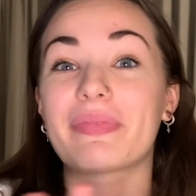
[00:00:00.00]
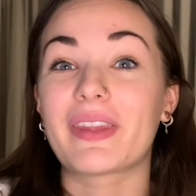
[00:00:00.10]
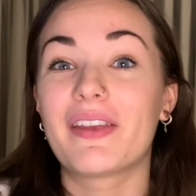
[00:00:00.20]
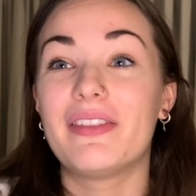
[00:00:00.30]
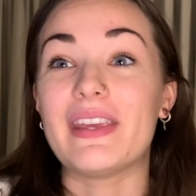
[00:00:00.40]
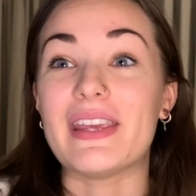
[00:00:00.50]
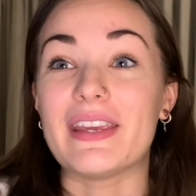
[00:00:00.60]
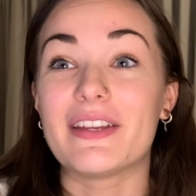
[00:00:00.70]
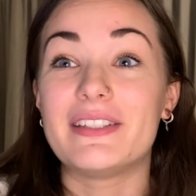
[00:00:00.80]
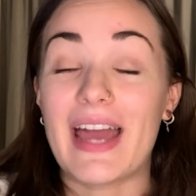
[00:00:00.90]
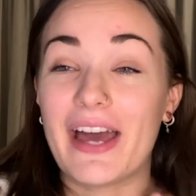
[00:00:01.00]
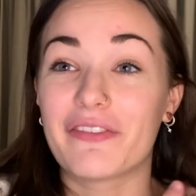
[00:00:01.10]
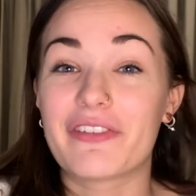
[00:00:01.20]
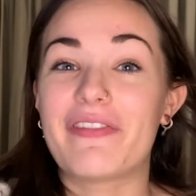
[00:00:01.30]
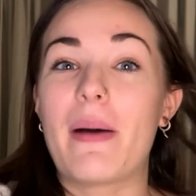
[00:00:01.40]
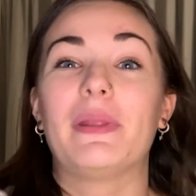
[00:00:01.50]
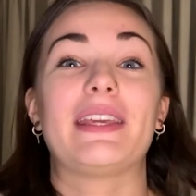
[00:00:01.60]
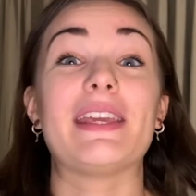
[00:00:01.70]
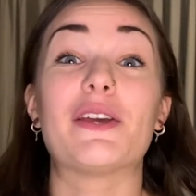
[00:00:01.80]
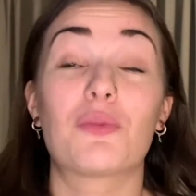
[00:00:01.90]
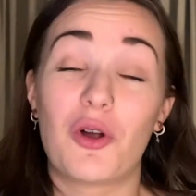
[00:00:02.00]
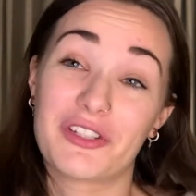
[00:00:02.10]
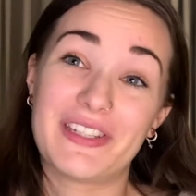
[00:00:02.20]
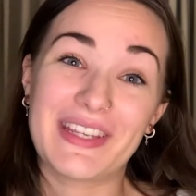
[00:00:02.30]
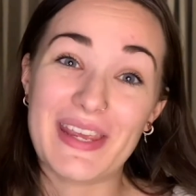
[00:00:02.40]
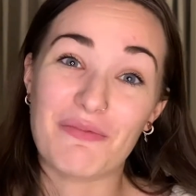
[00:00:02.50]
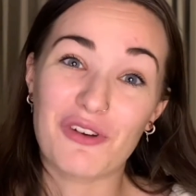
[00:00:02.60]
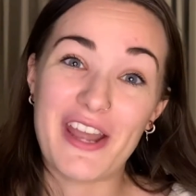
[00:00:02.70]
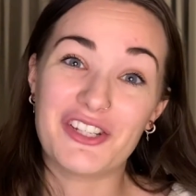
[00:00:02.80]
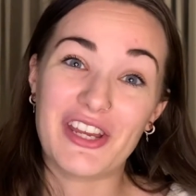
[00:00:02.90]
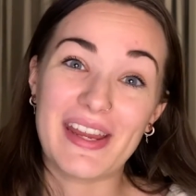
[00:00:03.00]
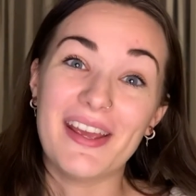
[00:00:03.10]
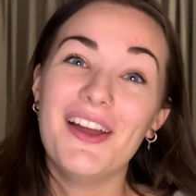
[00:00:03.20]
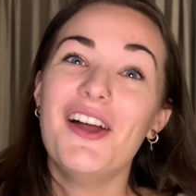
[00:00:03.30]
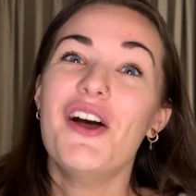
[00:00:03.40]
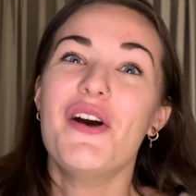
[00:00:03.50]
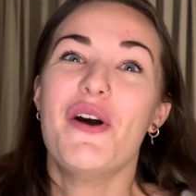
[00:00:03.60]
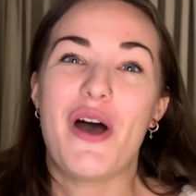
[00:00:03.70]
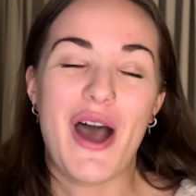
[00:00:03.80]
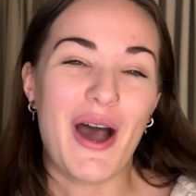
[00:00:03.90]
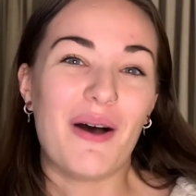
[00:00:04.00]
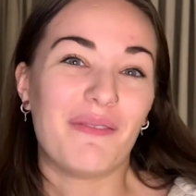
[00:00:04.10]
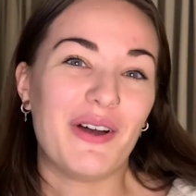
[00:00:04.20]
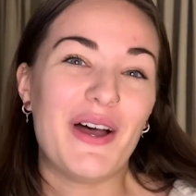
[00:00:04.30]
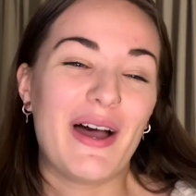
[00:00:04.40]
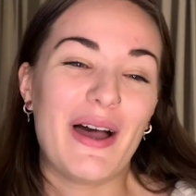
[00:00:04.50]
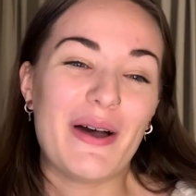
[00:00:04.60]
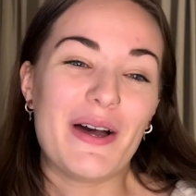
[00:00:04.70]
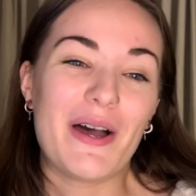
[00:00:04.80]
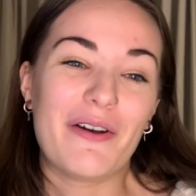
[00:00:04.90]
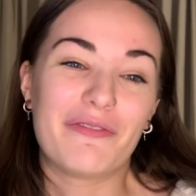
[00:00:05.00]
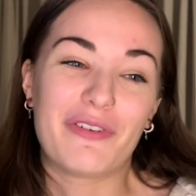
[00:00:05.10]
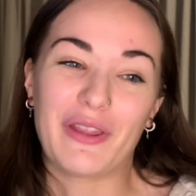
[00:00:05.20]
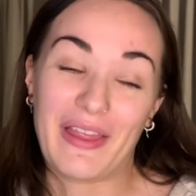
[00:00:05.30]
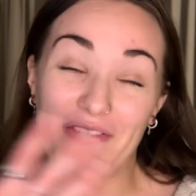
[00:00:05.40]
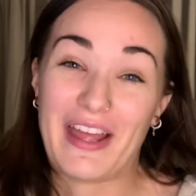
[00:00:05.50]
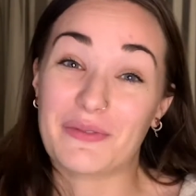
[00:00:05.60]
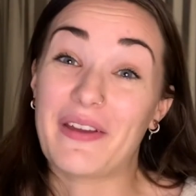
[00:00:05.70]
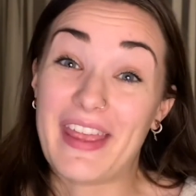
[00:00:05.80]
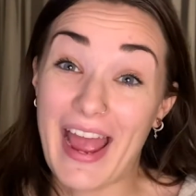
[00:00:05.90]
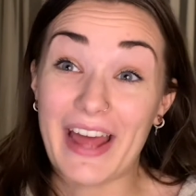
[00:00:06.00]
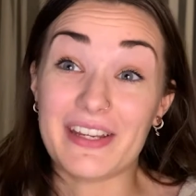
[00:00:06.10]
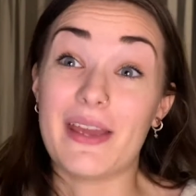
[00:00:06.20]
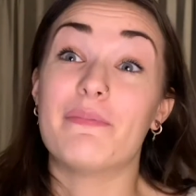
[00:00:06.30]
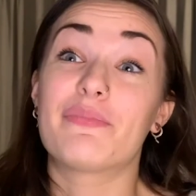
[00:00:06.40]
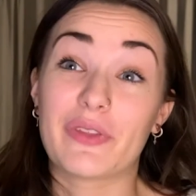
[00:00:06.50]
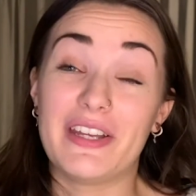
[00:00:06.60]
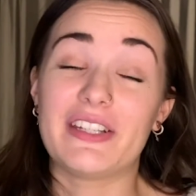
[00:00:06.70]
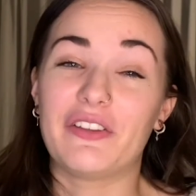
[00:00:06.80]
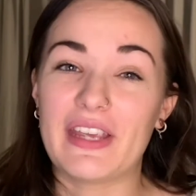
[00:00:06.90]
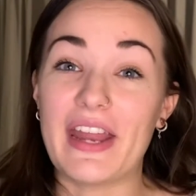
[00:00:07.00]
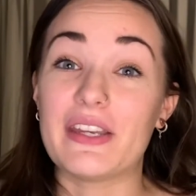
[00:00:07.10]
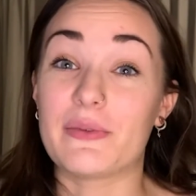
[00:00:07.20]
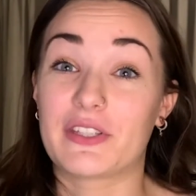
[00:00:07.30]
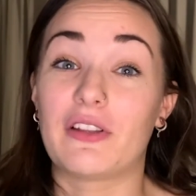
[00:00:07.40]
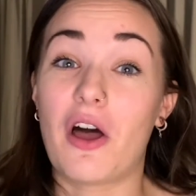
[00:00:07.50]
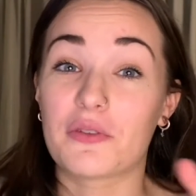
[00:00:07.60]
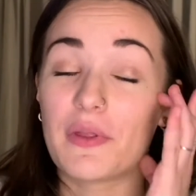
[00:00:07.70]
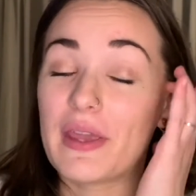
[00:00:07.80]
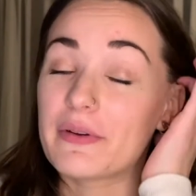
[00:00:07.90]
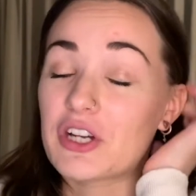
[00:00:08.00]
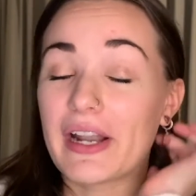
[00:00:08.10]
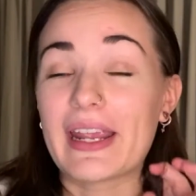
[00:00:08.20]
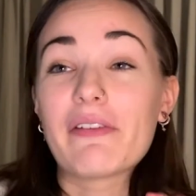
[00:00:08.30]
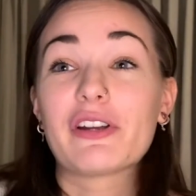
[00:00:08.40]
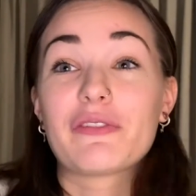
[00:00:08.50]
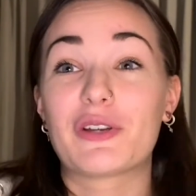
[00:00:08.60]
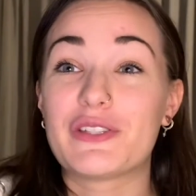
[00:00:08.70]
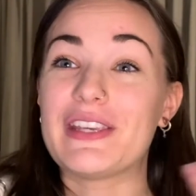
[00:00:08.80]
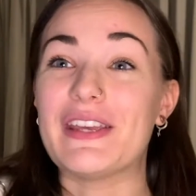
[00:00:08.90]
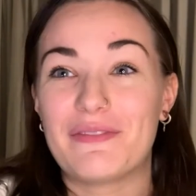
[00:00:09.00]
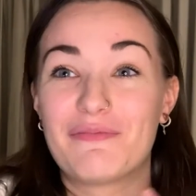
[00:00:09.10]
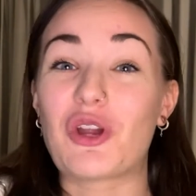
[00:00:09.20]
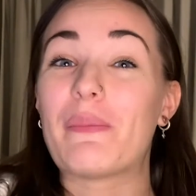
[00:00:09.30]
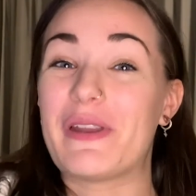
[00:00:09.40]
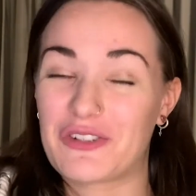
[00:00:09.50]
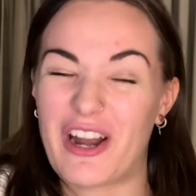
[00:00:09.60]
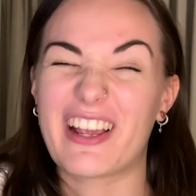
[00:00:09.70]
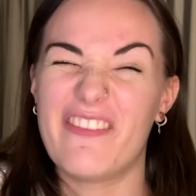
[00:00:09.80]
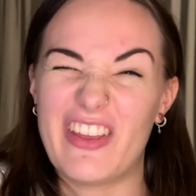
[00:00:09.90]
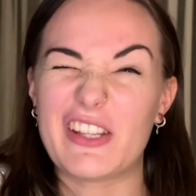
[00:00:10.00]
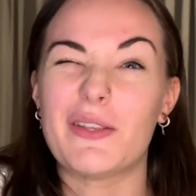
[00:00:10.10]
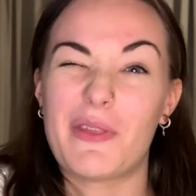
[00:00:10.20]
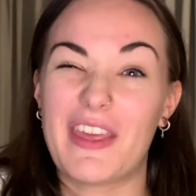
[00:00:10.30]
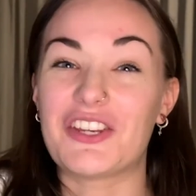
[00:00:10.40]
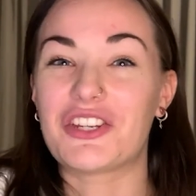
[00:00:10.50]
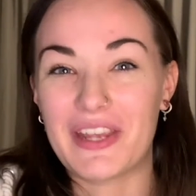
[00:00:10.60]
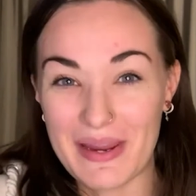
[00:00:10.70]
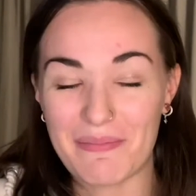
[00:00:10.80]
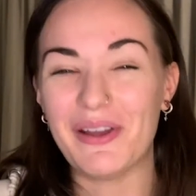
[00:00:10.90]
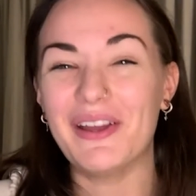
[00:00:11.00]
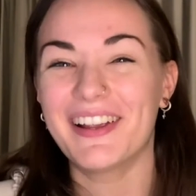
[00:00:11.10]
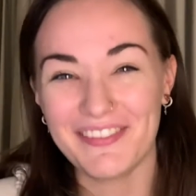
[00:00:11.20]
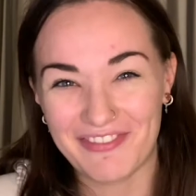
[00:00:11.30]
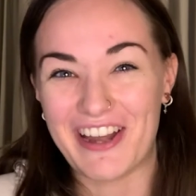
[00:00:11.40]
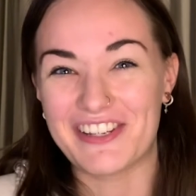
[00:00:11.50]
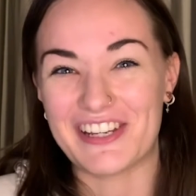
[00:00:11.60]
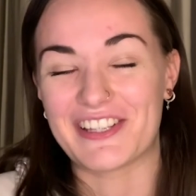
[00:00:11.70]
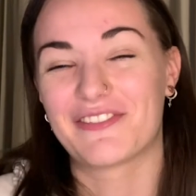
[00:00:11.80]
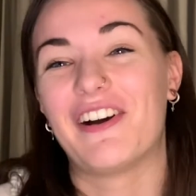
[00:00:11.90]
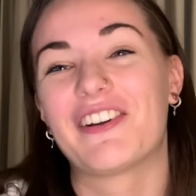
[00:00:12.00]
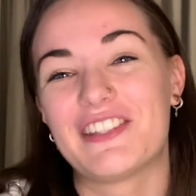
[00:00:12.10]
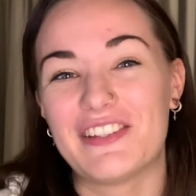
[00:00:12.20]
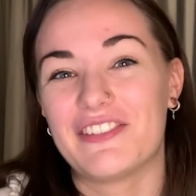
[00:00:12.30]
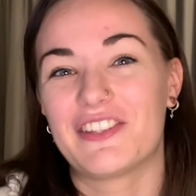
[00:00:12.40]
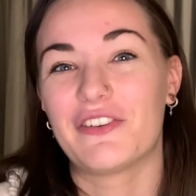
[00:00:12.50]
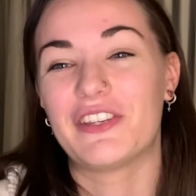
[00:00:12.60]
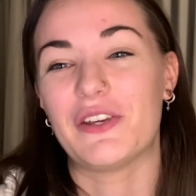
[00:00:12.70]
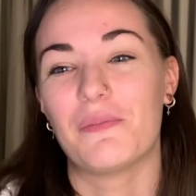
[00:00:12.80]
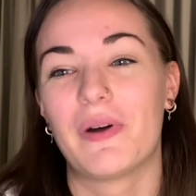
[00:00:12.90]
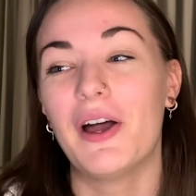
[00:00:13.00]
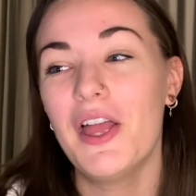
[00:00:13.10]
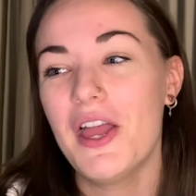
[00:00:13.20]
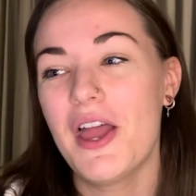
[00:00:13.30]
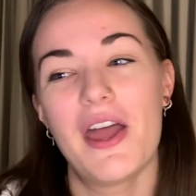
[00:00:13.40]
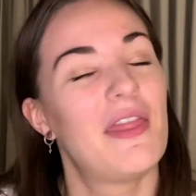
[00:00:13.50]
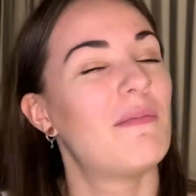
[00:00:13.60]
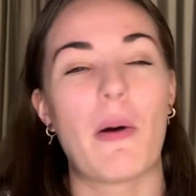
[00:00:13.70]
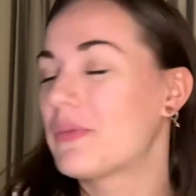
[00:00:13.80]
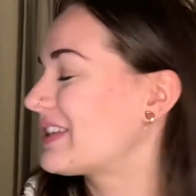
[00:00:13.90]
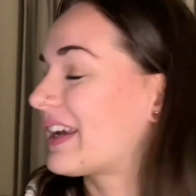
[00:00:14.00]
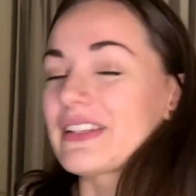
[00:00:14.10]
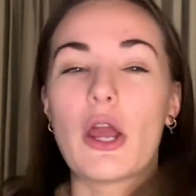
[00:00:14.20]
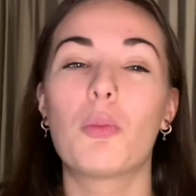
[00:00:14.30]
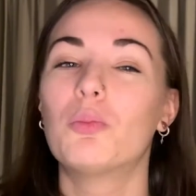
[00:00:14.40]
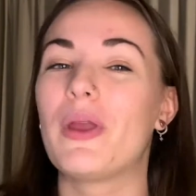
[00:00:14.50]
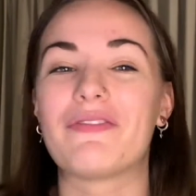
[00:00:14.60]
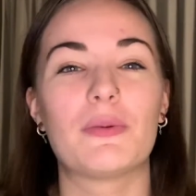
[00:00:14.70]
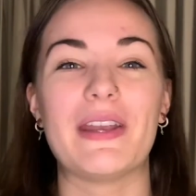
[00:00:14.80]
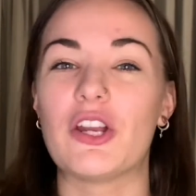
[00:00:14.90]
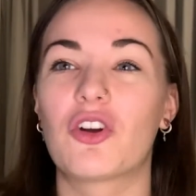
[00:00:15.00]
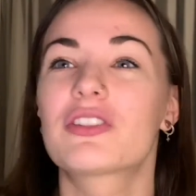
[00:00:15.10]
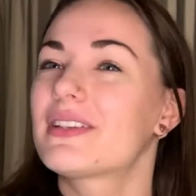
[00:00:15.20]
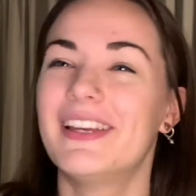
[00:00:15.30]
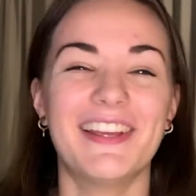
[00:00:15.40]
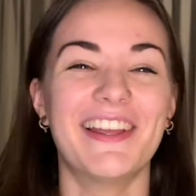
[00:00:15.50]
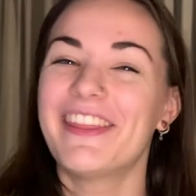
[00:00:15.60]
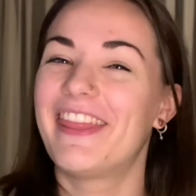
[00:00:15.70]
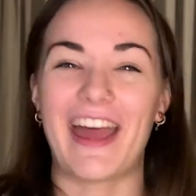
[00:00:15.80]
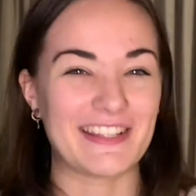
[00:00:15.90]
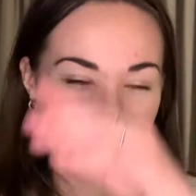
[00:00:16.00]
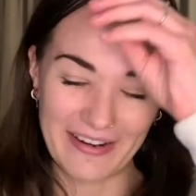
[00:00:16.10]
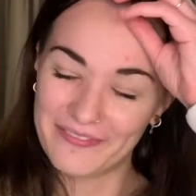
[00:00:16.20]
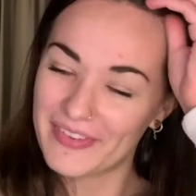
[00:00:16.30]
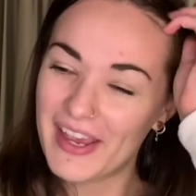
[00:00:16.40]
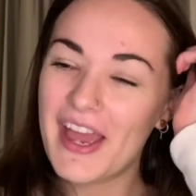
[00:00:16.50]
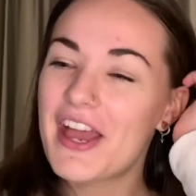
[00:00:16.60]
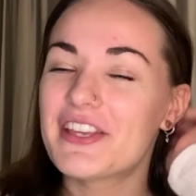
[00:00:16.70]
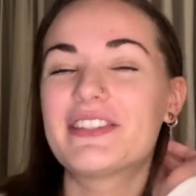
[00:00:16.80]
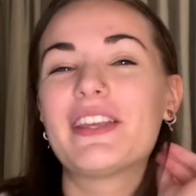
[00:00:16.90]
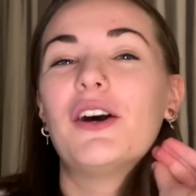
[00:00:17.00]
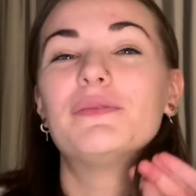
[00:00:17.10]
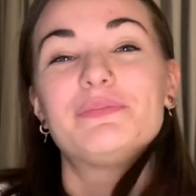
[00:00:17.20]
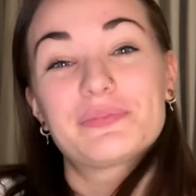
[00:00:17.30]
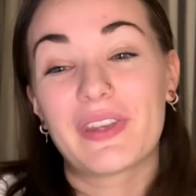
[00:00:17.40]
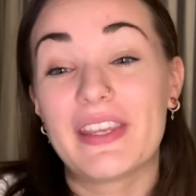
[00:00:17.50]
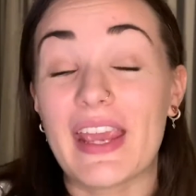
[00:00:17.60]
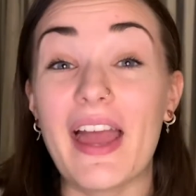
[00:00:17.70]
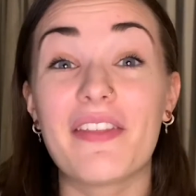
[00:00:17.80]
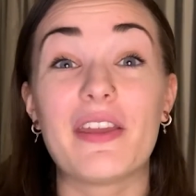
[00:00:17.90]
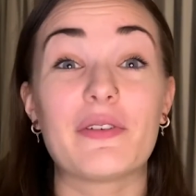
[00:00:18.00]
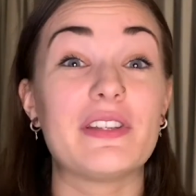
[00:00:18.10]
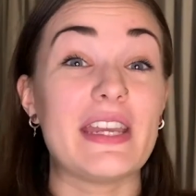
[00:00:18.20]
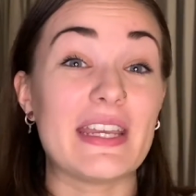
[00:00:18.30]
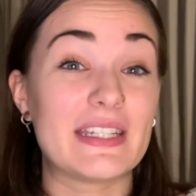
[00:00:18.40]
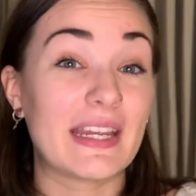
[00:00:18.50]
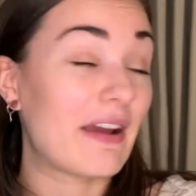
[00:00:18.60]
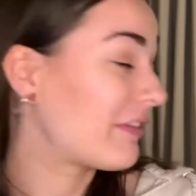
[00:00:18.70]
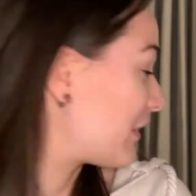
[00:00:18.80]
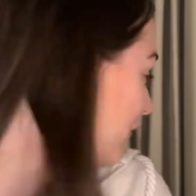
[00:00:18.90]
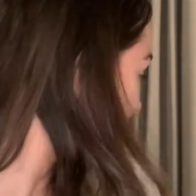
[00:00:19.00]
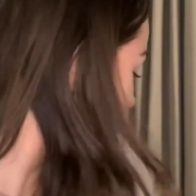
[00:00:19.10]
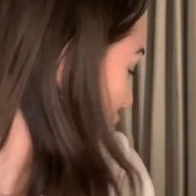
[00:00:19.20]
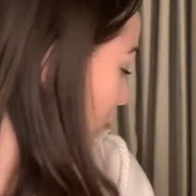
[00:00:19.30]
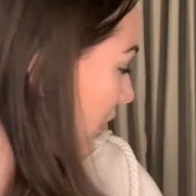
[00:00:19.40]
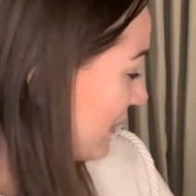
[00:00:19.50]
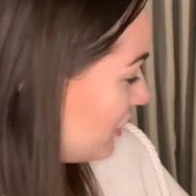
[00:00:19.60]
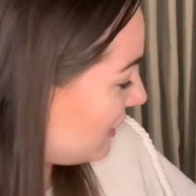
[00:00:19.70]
the dad of the family, he had wanted to keep Reggie. That's why they had him until the end. He was the last one they were trying to get rid of because he had been trying to convince them that they should keep Reggie as well because he was so cute. But the mom was like, nope, we have too many dogs. That's it. So yeah, they needed to get rid of little Reggie.